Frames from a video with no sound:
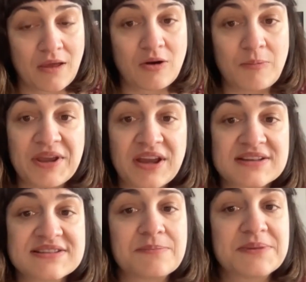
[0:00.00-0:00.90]
Hopinka
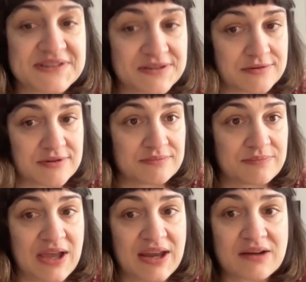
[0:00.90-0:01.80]
is a visitor,
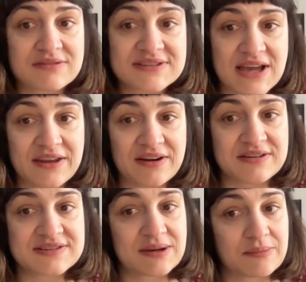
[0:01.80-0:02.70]
an outsider
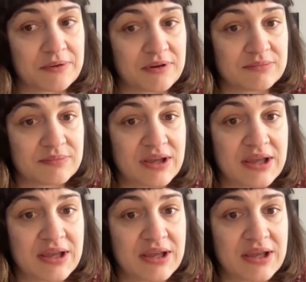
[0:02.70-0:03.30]
in St. Paul.